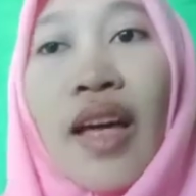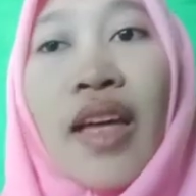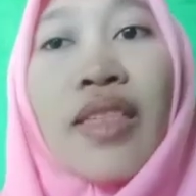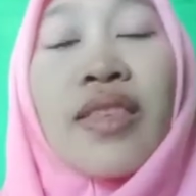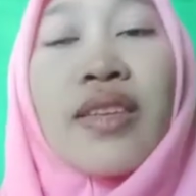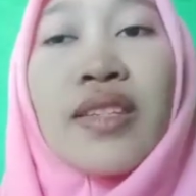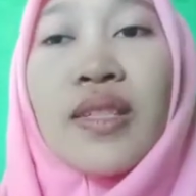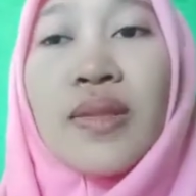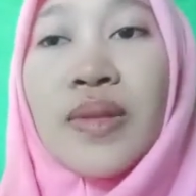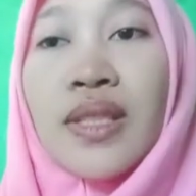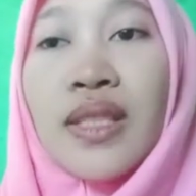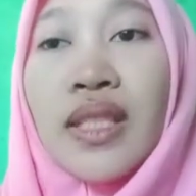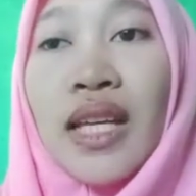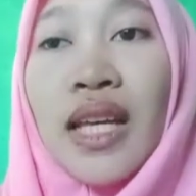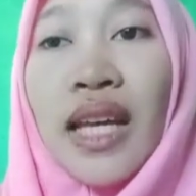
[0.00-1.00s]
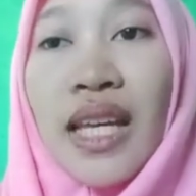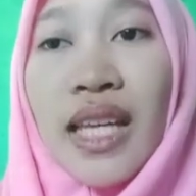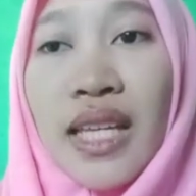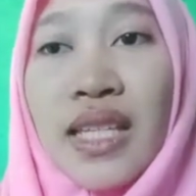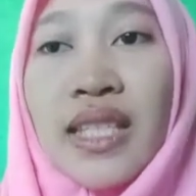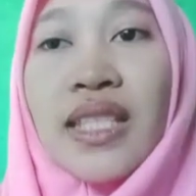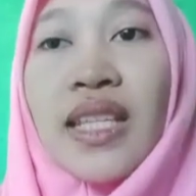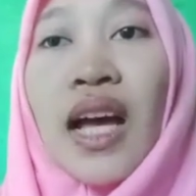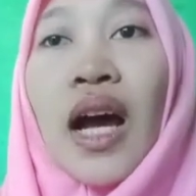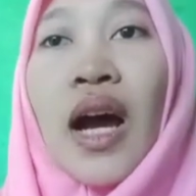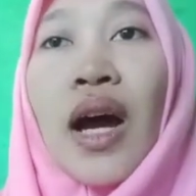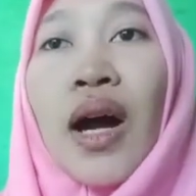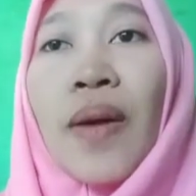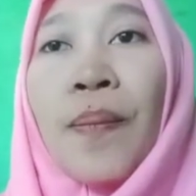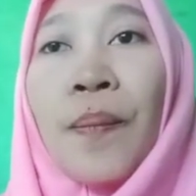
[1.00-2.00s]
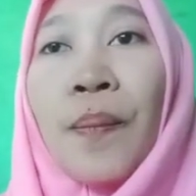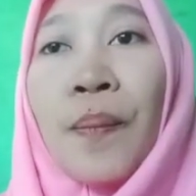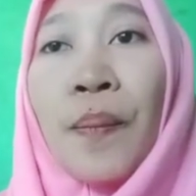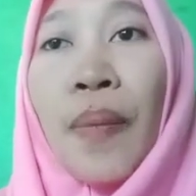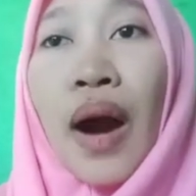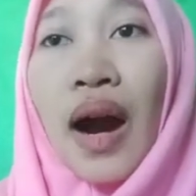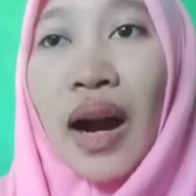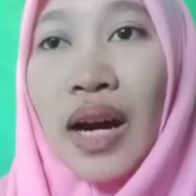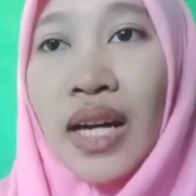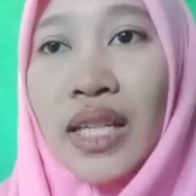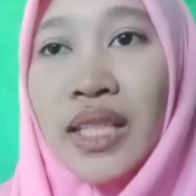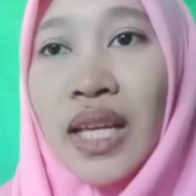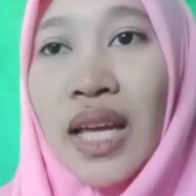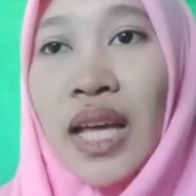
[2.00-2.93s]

This is a part